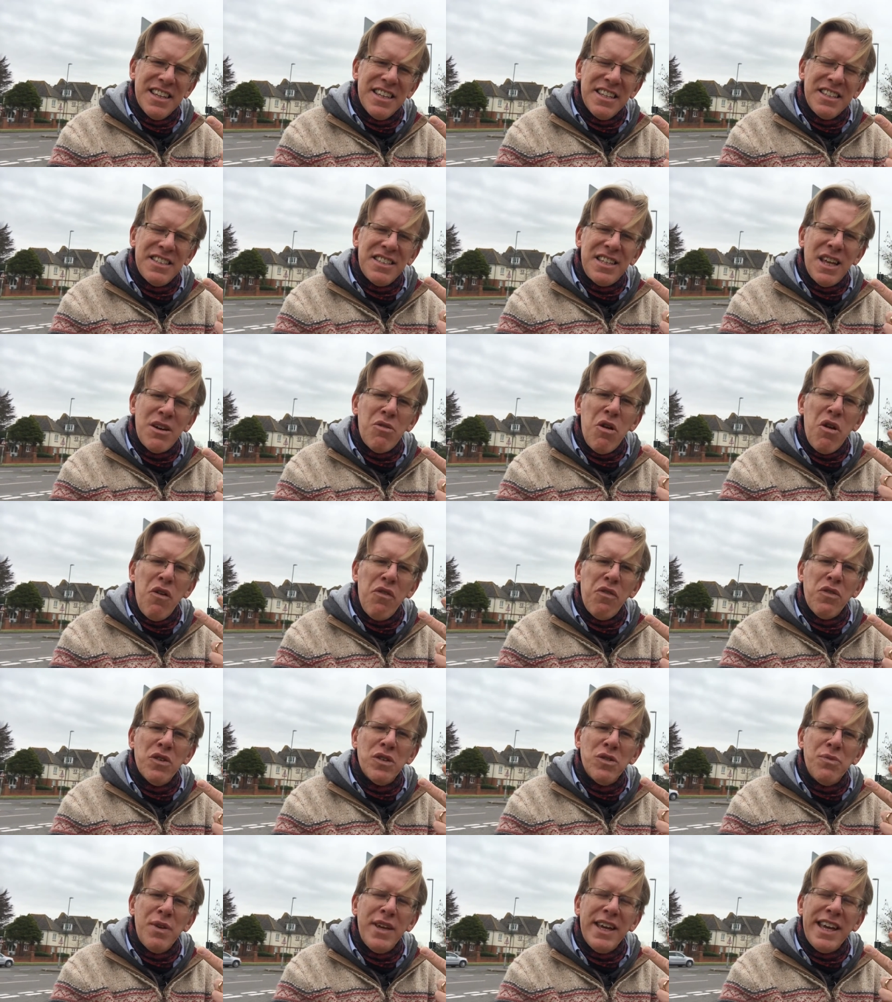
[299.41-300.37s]
So
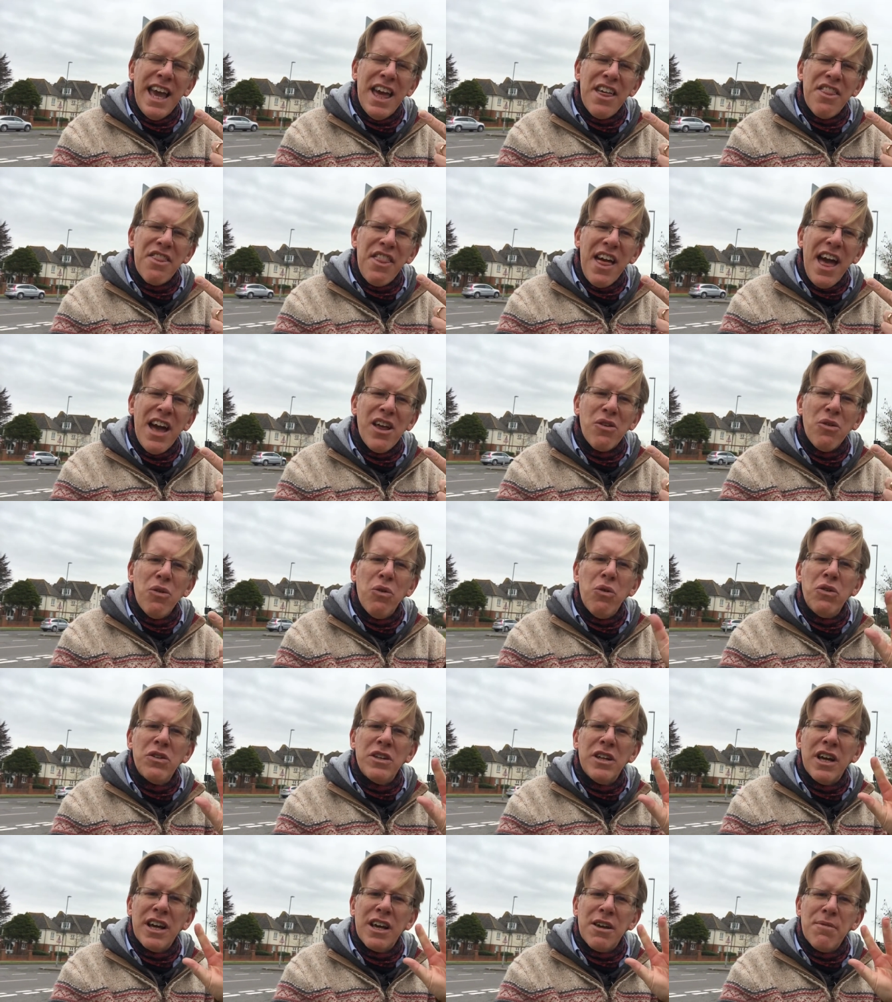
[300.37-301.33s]
often we get that
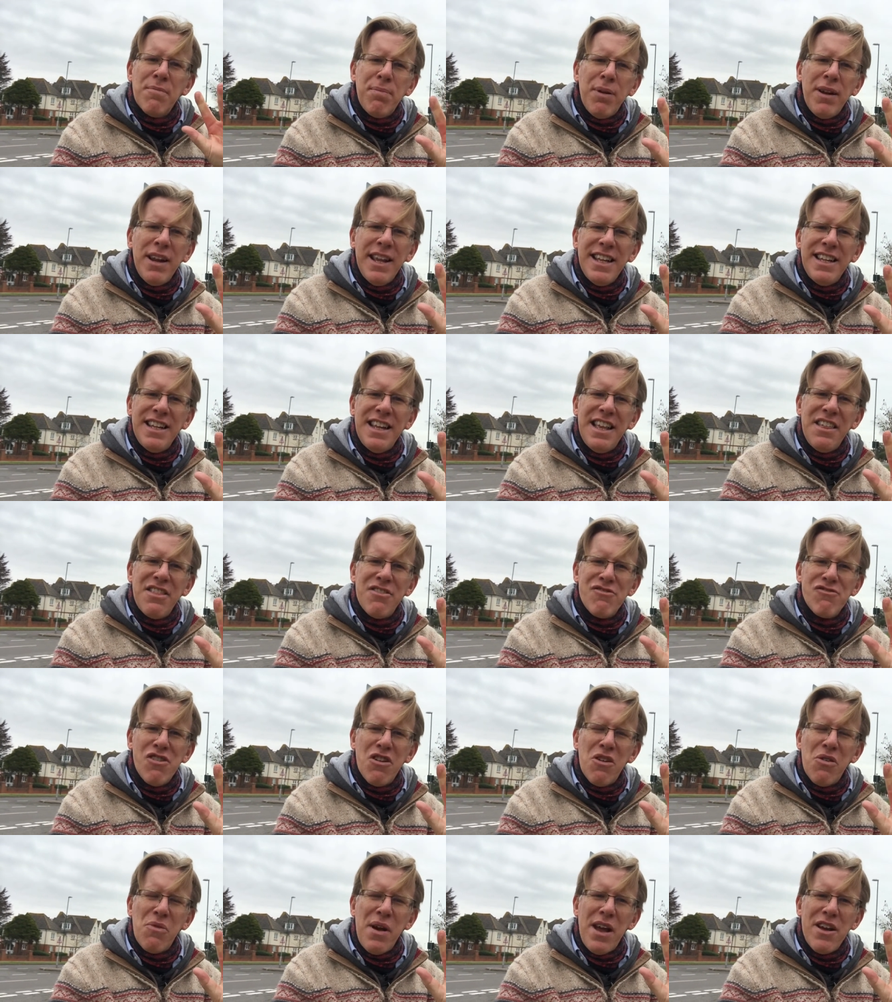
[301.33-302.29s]
order completely the
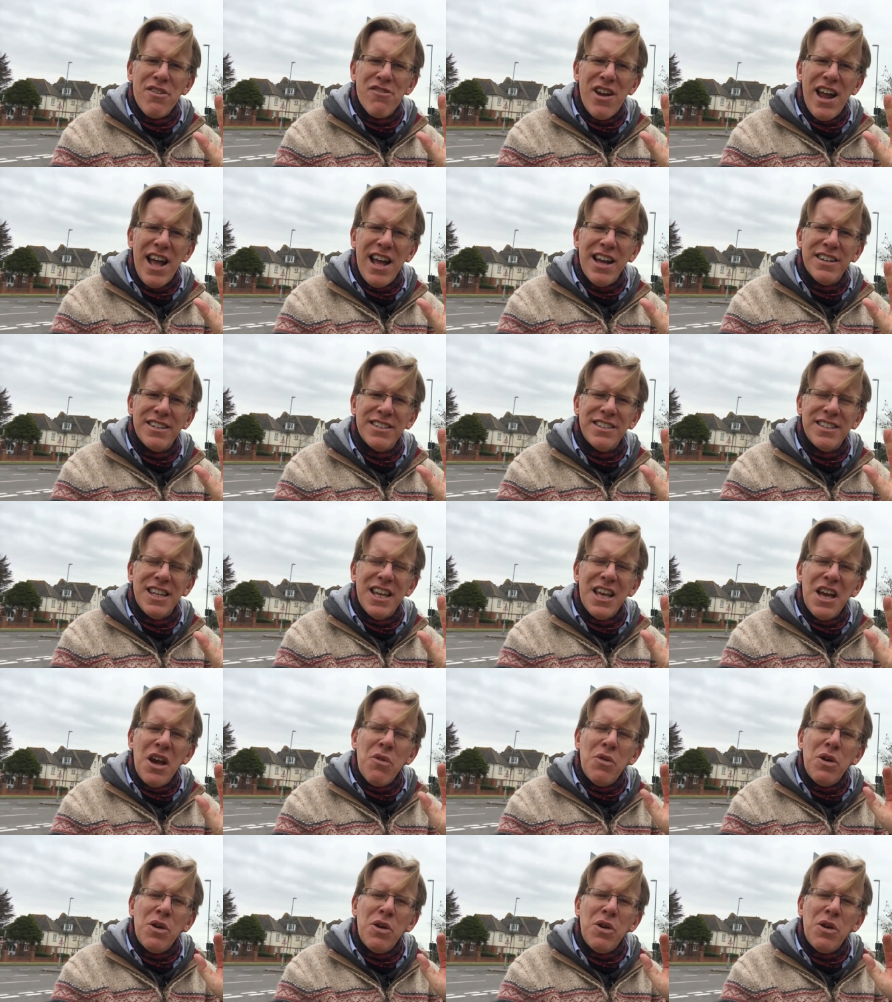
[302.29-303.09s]
wrong way round.